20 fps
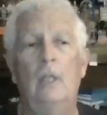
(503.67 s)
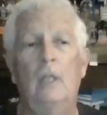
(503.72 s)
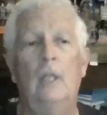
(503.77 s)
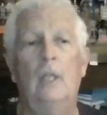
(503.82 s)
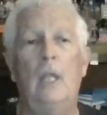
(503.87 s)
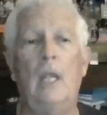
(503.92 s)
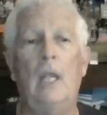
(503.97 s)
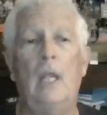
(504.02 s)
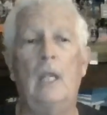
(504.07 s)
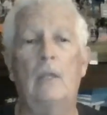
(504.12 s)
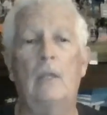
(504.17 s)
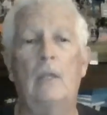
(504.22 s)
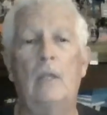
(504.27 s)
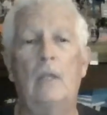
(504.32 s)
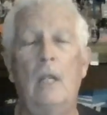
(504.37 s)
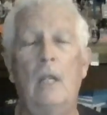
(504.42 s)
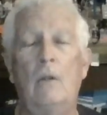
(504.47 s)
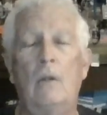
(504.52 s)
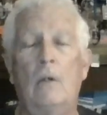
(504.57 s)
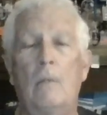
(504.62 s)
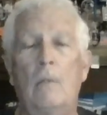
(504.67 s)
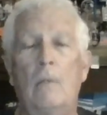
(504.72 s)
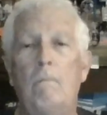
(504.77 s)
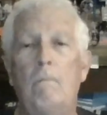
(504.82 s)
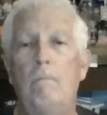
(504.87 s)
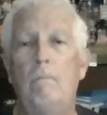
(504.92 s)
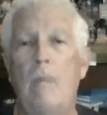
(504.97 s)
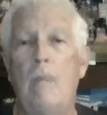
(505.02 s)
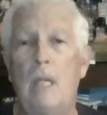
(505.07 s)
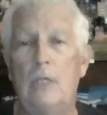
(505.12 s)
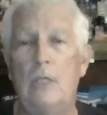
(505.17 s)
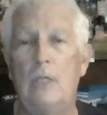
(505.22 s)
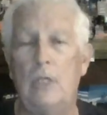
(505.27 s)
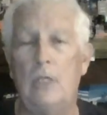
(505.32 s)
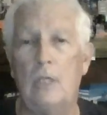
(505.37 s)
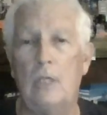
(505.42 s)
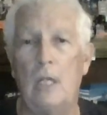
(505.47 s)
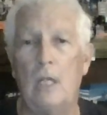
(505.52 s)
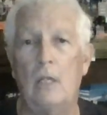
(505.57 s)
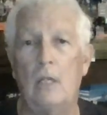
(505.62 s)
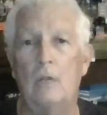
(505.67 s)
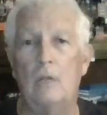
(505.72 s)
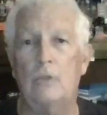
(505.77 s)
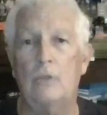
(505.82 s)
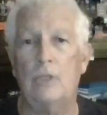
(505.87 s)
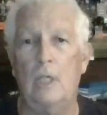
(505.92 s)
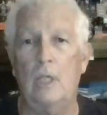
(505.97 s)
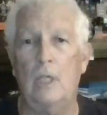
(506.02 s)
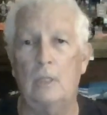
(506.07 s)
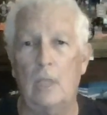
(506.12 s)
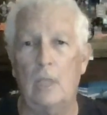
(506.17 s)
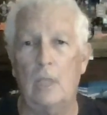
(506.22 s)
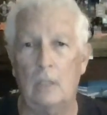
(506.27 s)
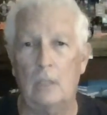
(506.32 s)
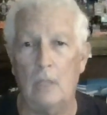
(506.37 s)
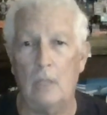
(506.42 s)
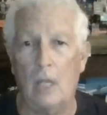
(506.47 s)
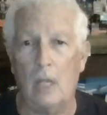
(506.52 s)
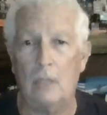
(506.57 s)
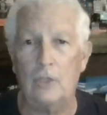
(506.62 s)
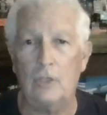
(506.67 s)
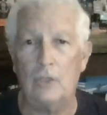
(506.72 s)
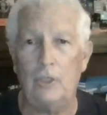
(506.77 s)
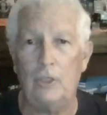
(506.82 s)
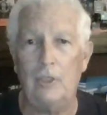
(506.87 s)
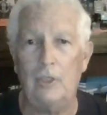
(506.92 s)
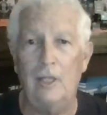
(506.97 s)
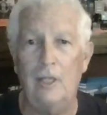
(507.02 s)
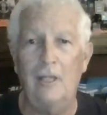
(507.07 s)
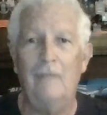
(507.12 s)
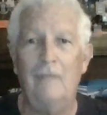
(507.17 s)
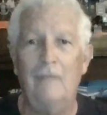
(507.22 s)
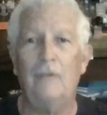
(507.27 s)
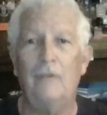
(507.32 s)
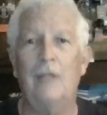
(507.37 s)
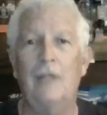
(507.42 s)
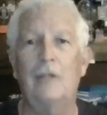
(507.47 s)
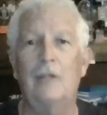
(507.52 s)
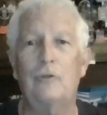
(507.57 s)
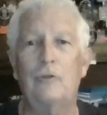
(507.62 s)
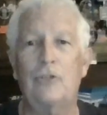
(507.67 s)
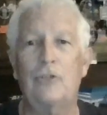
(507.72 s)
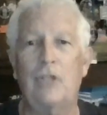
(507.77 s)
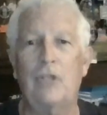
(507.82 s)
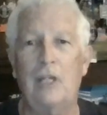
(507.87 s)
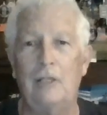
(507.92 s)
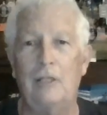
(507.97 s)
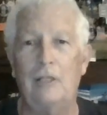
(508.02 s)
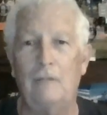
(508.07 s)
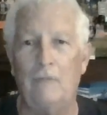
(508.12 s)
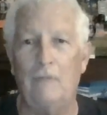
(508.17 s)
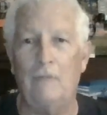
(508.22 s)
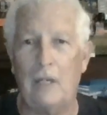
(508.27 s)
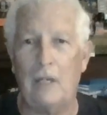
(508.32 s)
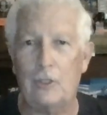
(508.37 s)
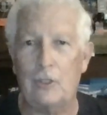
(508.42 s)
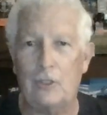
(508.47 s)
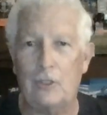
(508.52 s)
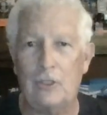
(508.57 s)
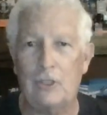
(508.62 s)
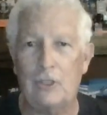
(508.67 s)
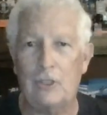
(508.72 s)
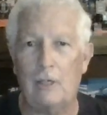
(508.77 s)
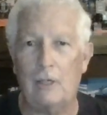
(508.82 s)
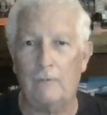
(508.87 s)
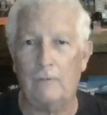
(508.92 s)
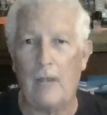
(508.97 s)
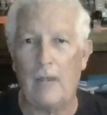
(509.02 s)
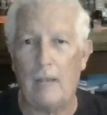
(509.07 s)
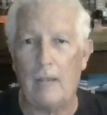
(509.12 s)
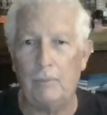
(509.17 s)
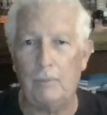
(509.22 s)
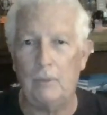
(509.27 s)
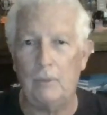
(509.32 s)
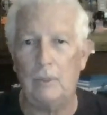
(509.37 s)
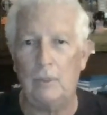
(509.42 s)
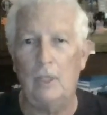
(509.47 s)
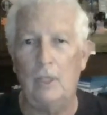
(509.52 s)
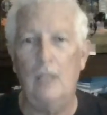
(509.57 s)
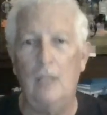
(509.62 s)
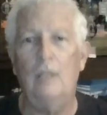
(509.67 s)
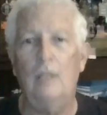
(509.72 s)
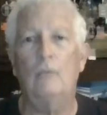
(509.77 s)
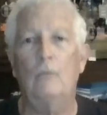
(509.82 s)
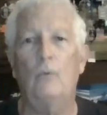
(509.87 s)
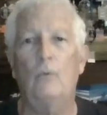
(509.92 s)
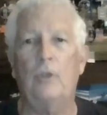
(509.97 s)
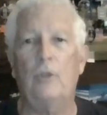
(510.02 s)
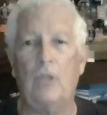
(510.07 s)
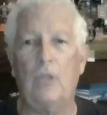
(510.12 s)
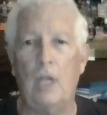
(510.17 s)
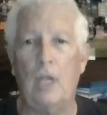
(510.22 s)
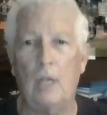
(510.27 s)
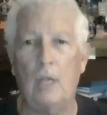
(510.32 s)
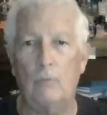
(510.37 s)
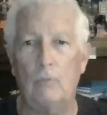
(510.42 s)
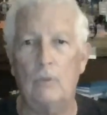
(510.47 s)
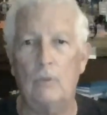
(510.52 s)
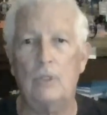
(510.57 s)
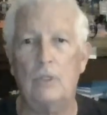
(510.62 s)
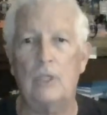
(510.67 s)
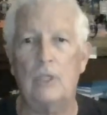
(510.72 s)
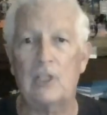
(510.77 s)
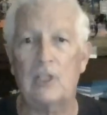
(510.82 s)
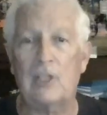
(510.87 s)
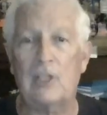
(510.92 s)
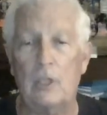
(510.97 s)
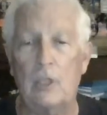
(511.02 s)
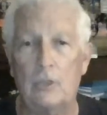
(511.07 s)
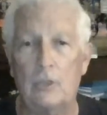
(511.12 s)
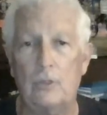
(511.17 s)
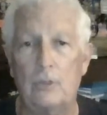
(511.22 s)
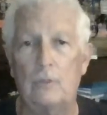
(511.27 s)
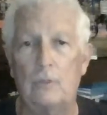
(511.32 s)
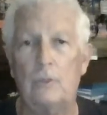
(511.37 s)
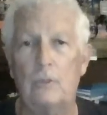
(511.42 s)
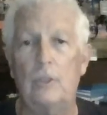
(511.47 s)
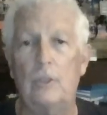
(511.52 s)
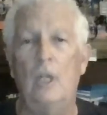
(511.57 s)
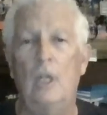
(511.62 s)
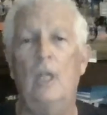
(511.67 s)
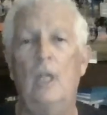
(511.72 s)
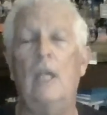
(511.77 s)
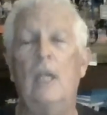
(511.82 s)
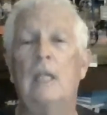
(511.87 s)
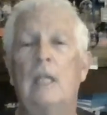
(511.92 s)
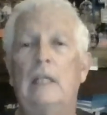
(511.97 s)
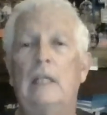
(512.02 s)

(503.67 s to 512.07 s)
and they are amazing. They understand technology. They understand the advances that have happened with cameras and sensors and